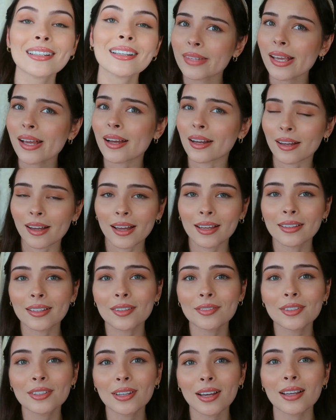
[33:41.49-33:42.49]
Yeah, I
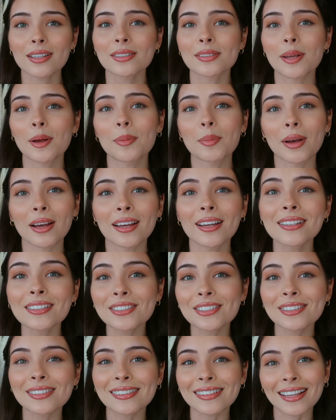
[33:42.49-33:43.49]
love you guys so much.